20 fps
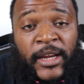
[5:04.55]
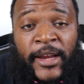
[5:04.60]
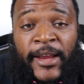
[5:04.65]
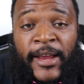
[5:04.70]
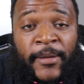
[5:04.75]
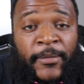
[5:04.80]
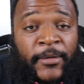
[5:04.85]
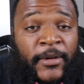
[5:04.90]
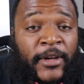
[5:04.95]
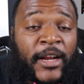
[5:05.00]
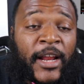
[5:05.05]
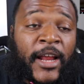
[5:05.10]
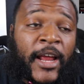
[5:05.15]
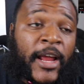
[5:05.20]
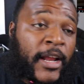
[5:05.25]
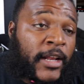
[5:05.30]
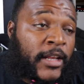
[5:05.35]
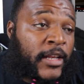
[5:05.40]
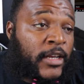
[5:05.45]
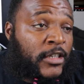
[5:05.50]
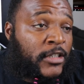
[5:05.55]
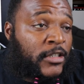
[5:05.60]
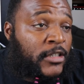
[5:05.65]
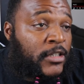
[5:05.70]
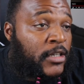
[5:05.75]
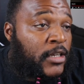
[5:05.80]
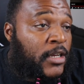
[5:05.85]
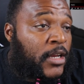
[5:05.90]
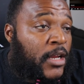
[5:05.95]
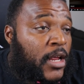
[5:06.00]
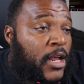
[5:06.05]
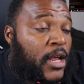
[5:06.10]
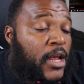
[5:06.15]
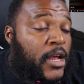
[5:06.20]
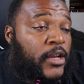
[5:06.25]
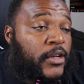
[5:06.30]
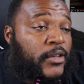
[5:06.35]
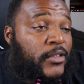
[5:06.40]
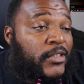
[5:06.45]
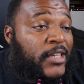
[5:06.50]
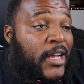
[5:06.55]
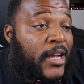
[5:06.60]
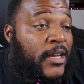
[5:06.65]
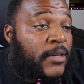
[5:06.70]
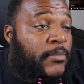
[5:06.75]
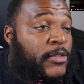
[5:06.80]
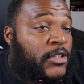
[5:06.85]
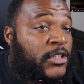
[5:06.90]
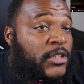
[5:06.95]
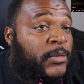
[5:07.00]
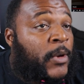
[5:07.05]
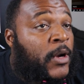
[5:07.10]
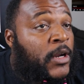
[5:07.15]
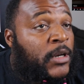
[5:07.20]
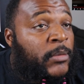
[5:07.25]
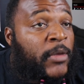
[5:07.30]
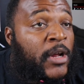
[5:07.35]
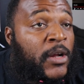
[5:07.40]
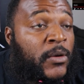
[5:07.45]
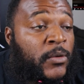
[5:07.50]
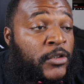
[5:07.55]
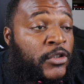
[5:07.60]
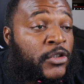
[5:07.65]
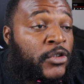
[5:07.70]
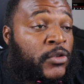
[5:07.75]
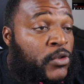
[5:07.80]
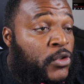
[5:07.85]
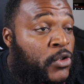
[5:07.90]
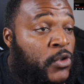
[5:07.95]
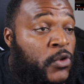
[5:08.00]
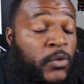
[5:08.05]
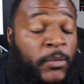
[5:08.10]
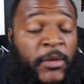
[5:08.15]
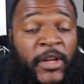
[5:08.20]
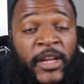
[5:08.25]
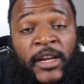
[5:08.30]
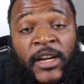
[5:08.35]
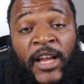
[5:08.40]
can happen, and I hate that shit you just gotta be smart about what you do, man.